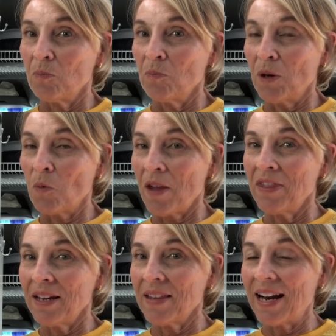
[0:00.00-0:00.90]
the one
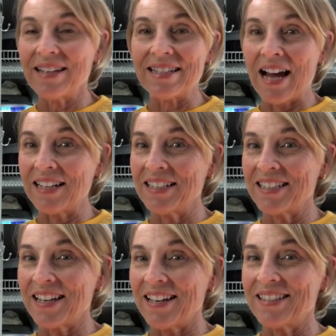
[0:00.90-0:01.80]
thing that I did not
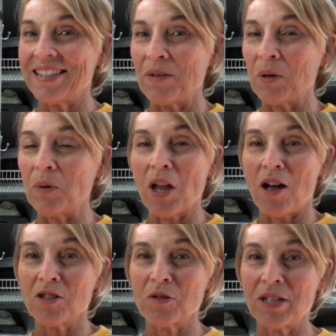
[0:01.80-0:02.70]
discuss that we will
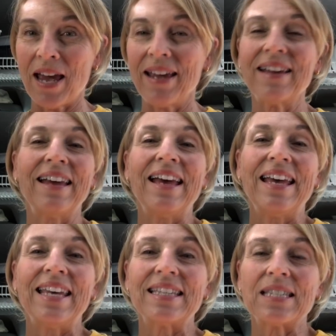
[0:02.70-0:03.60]
also take
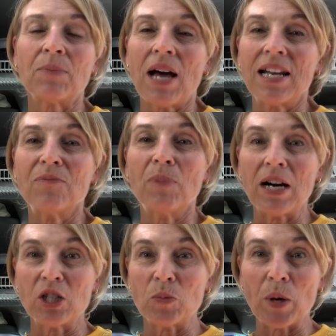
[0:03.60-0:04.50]
is some kind of
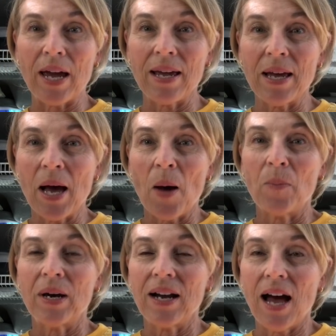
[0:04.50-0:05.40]
bug spray,
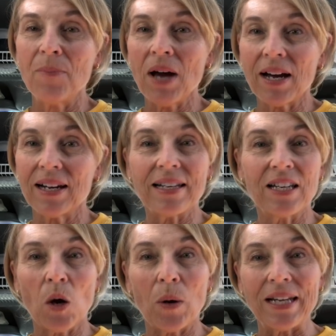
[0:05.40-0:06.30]
but I'm not going to
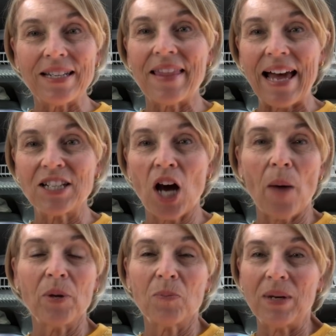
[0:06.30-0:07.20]
go into that
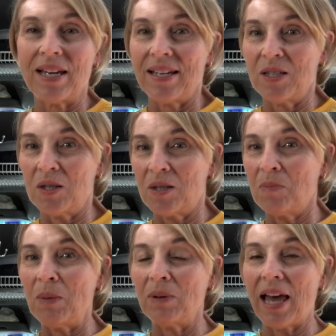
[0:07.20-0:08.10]
topic because
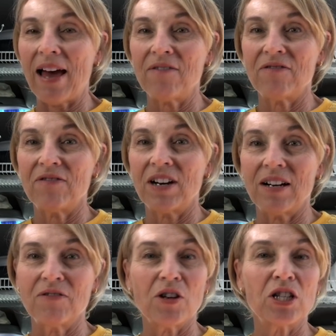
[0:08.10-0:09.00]
people have
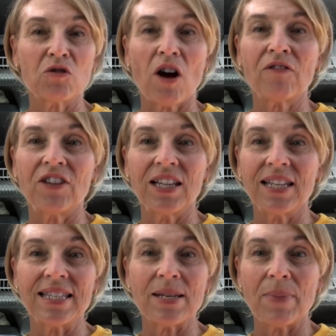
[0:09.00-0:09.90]
very strong
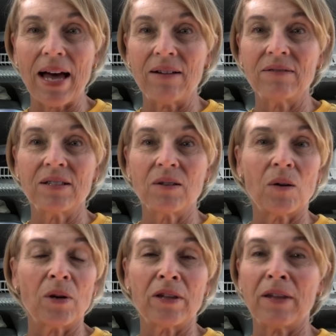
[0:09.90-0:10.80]
feelings about
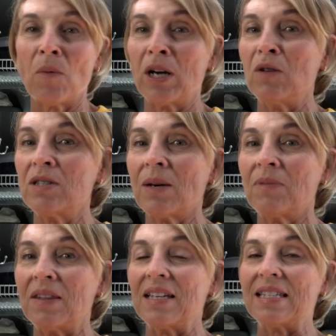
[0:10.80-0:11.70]
whether they want to use
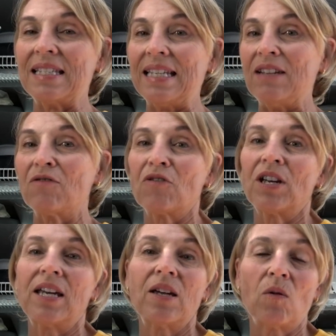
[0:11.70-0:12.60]
something that's DEET
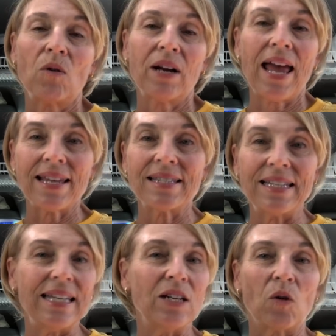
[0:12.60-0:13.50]
free or it has
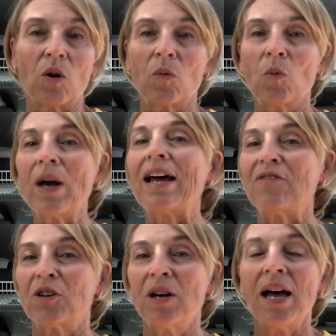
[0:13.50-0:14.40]
DEET or
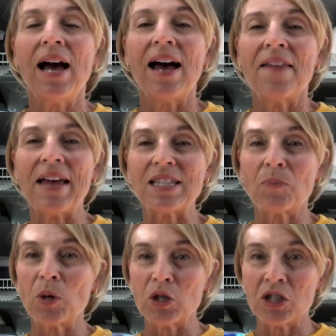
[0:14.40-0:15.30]
whatever, and that's a
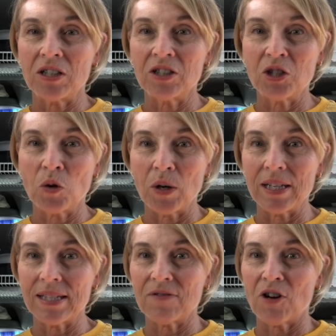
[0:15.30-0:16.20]
personal
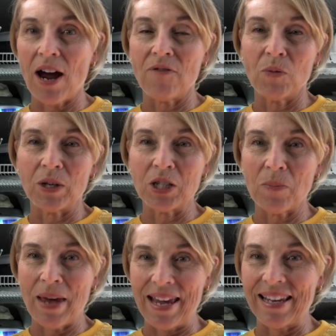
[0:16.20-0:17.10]
choice for everyone to
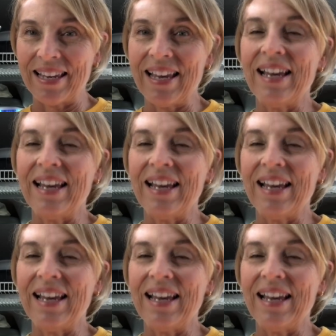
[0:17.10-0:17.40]
make.